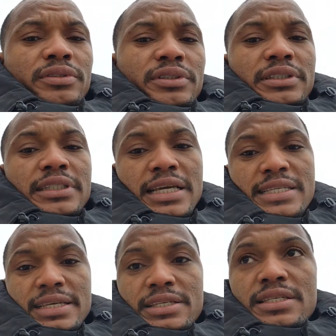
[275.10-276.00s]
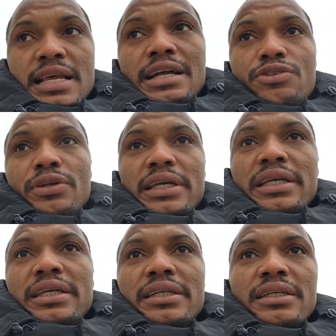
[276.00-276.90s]
this is
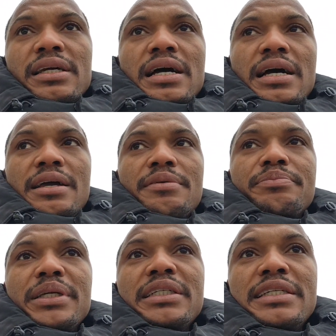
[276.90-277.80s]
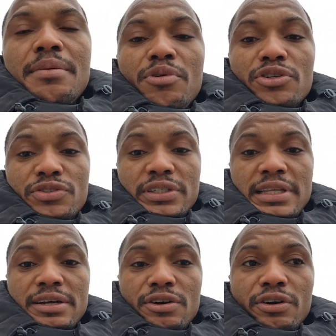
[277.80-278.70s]
actually being
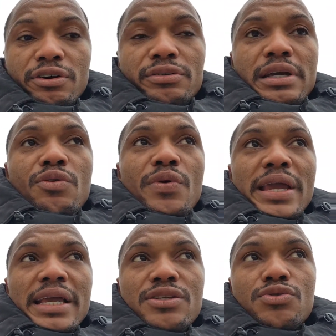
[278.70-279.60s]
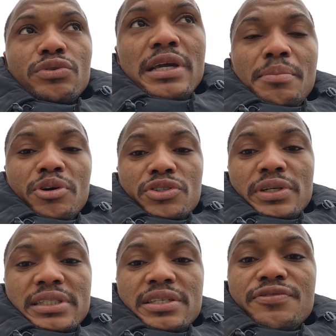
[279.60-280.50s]
demonstrated, or the ways to
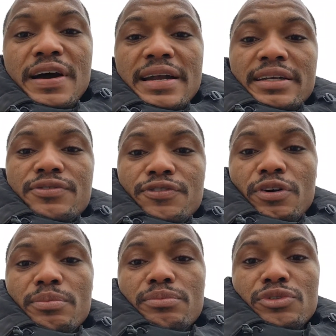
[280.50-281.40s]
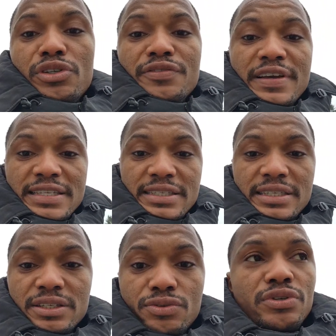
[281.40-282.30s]
demonstrate it varies from
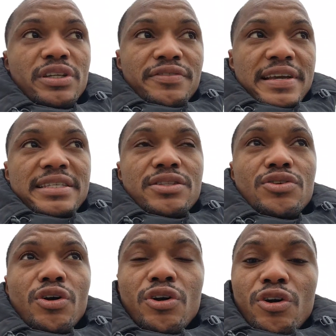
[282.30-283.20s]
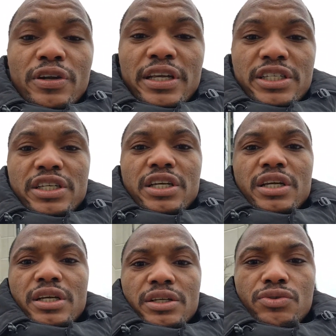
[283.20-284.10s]
university to university or college
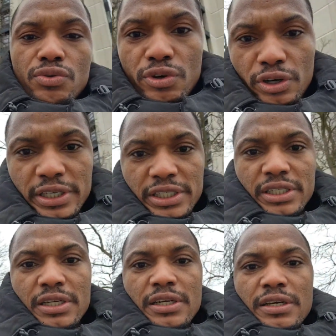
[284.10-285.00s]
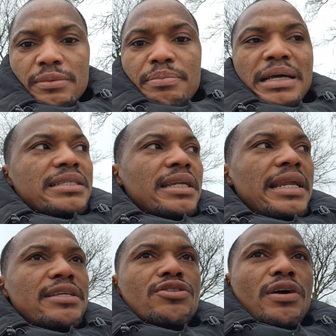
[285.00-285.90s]
to college. But
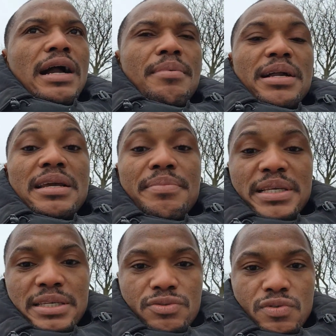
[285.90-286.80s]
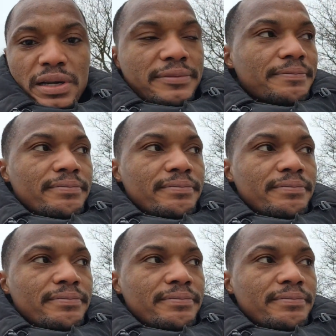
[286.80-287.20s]
let's talk about the basic one.